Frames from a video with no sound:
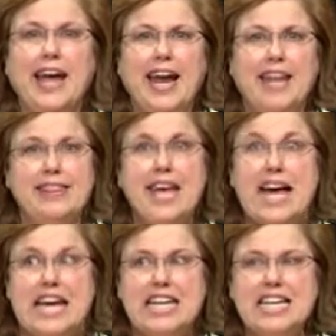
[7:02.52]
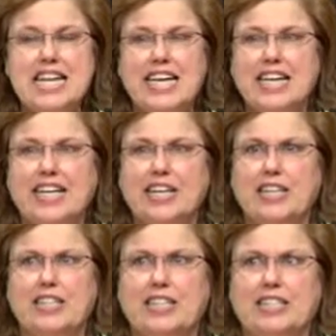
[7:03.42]
And then it
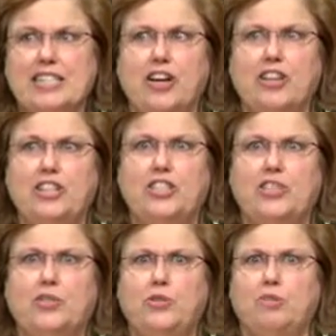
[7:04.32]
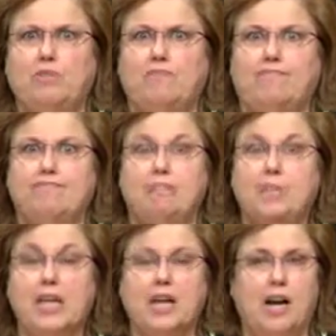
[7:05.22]
started to
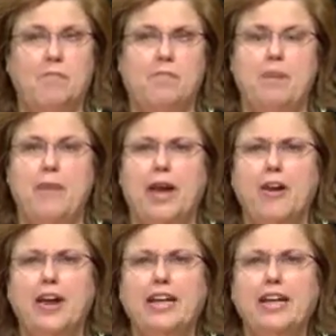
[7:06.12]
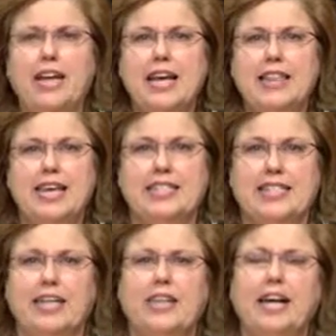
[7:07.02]
become apparent that
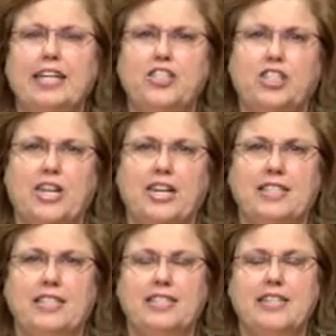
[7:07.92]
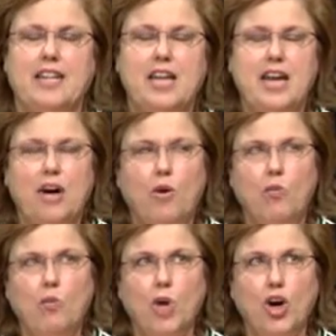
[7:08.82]
dental hygienists
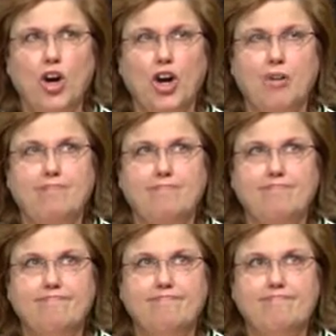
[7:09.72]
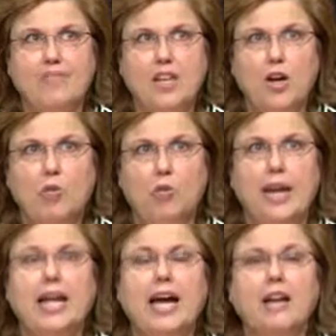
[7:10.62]
were
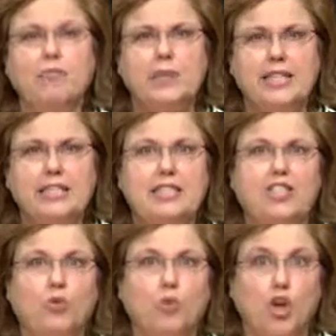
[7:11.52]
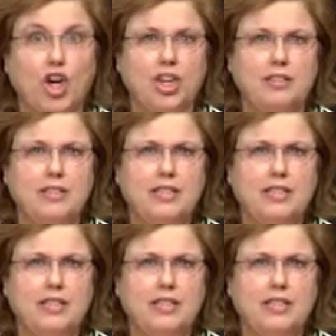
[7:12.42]
running out of places to work.